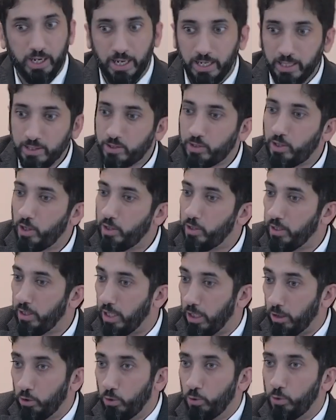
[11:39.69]
hands dirty
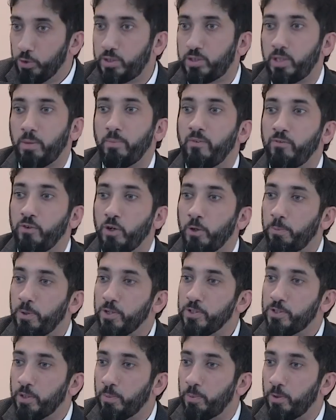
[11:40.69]
and lose some of your
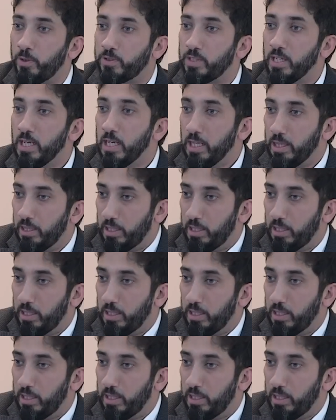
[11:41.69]
principles.